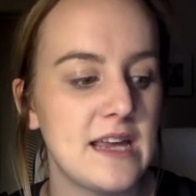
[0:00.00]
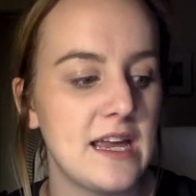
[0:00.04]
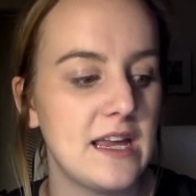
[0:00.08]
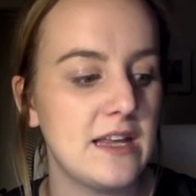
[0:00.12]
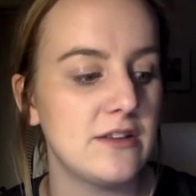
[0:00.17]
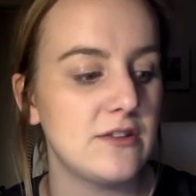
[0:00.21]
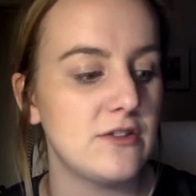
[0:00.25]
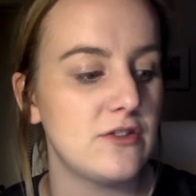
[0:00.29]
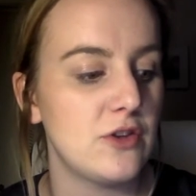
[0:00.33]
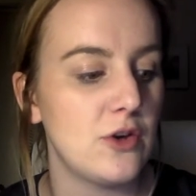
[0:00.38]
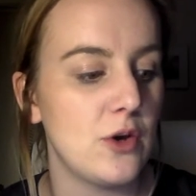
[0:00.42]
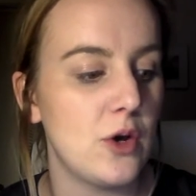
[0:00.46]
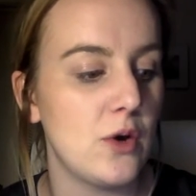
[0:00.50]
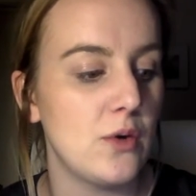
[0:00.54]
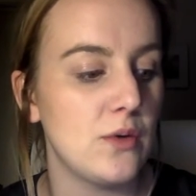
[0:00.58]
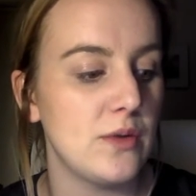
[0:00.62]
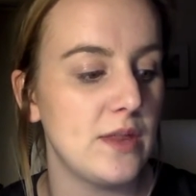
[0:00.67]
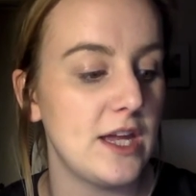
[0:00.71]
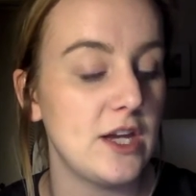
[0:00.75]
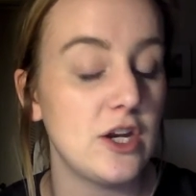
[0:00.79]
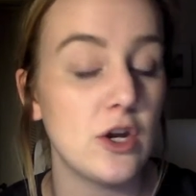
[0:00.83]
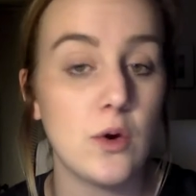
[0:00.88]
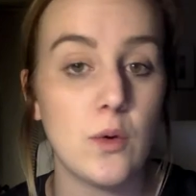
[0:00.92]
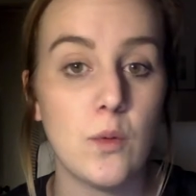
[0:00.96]
and so
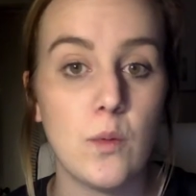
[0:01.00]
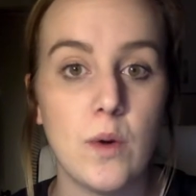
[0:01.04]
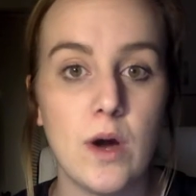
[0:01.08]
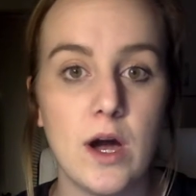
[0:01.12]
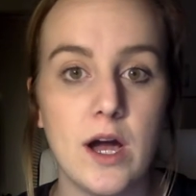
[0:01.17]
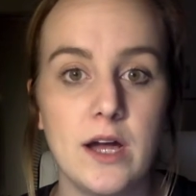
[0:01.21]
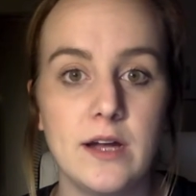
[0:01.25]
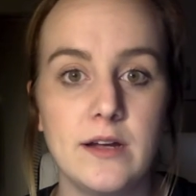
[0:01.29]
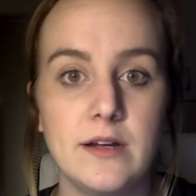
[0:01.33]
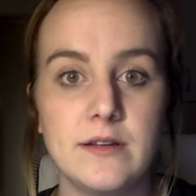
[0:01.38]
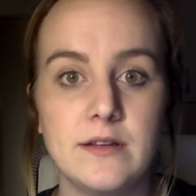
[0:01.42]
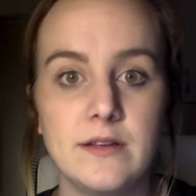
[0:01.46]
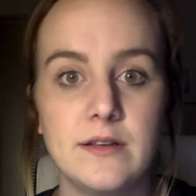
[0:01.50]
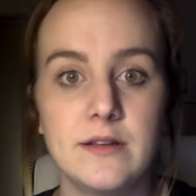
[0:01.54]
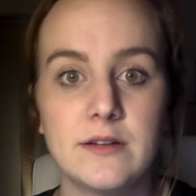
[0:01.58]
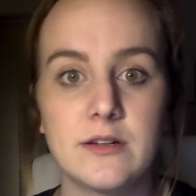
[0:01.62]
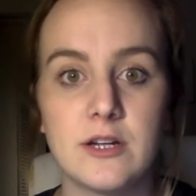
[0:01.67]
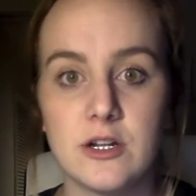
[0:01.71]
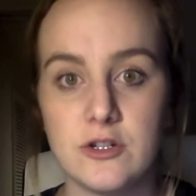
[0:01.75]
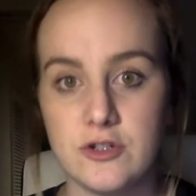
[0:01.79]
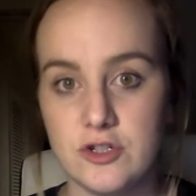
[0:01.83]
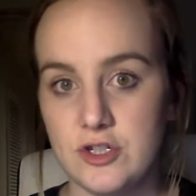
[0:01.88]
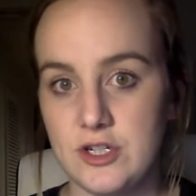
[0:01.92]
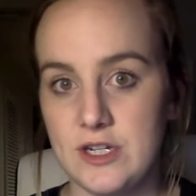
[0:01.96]
they don't want
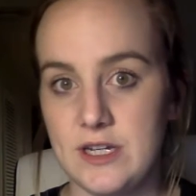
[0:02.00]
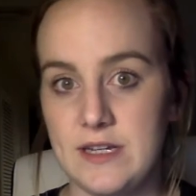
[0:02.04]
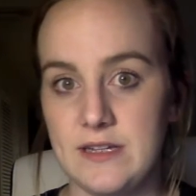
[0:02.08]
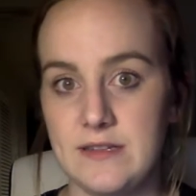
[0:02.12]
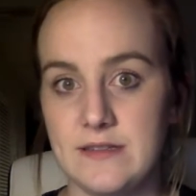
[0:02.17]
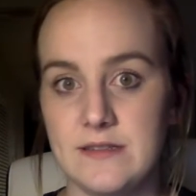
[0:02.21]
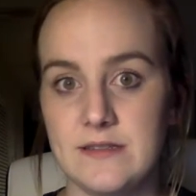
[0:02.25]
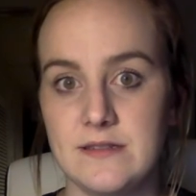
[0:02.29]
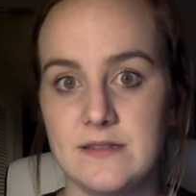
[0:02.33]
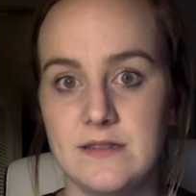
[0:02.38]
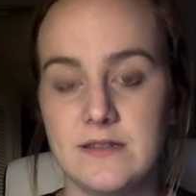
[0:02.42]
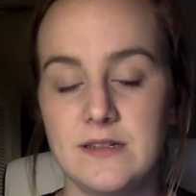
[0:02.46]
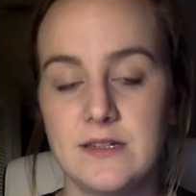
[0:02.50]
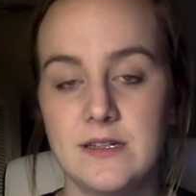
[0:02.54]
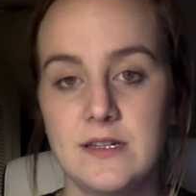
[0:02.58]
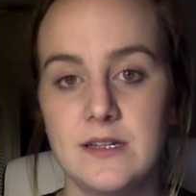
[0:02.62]
countries